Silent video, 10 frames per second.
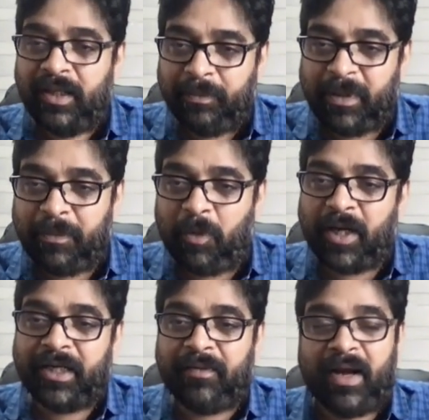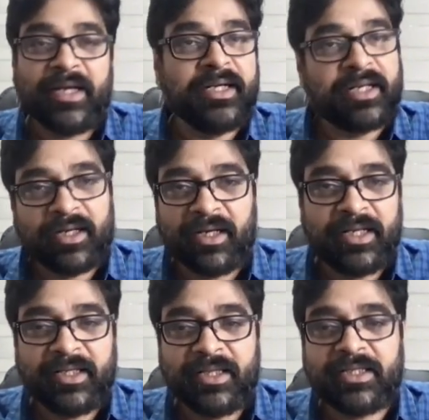P point divide internally
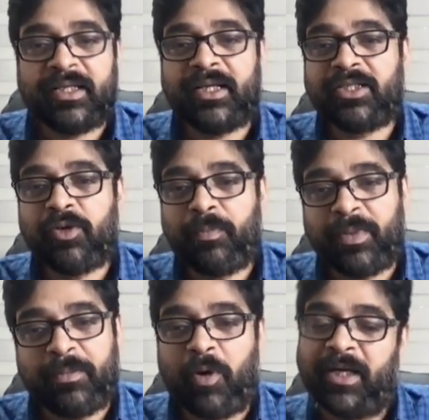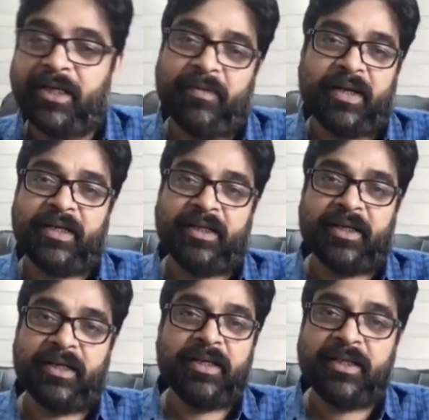in this ratio, P point divide
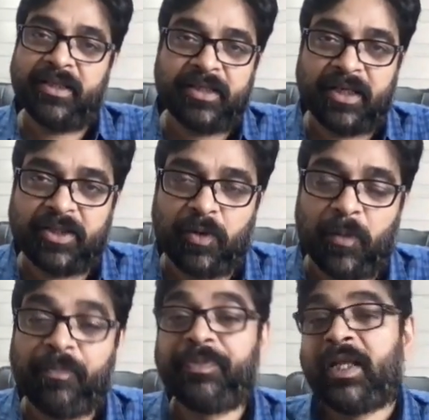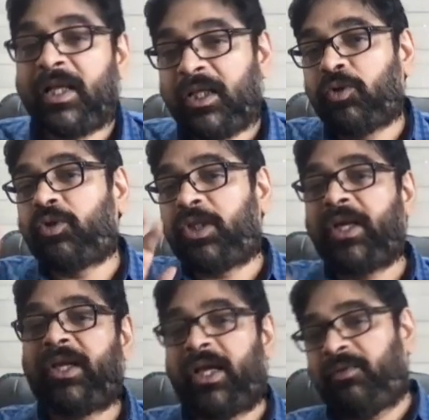internally in this ratio. So
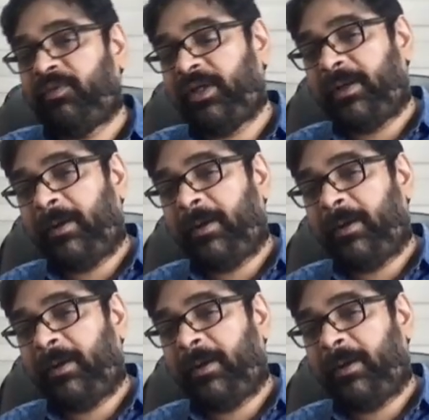think carefully.